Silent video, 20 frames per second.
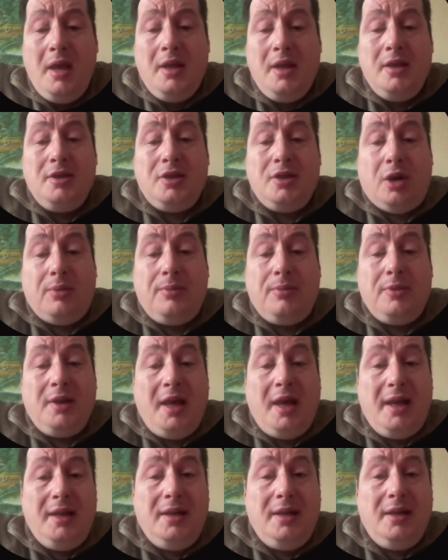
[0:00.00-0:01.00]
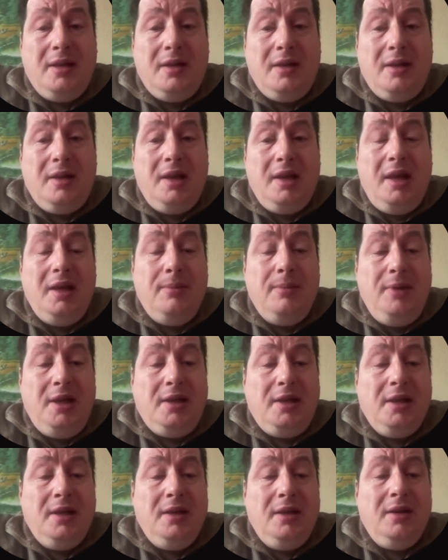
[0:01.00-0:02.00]
So then in a
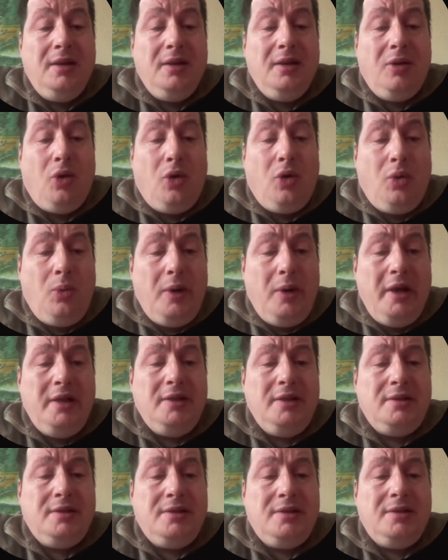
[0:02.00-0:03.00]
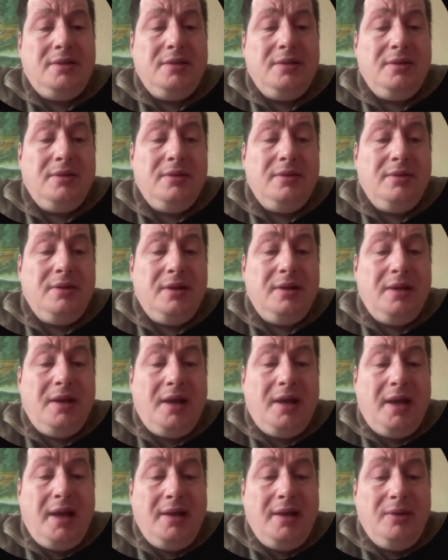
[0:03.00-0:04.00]
meeting, always
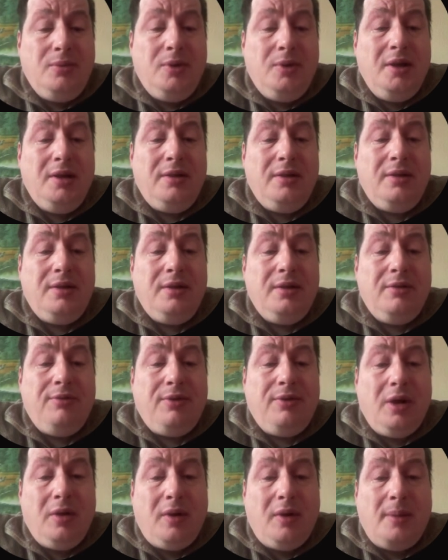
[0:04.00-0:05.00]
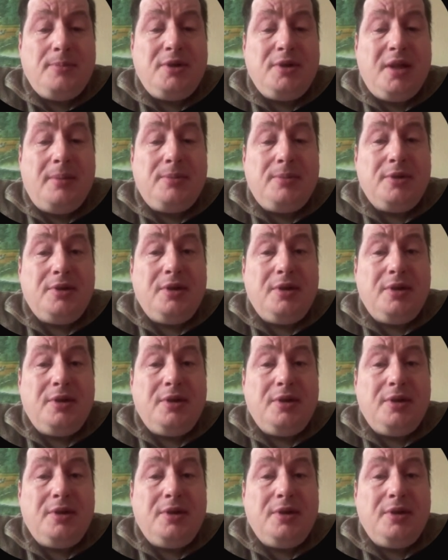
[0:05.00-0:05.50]
end with follow-up steps.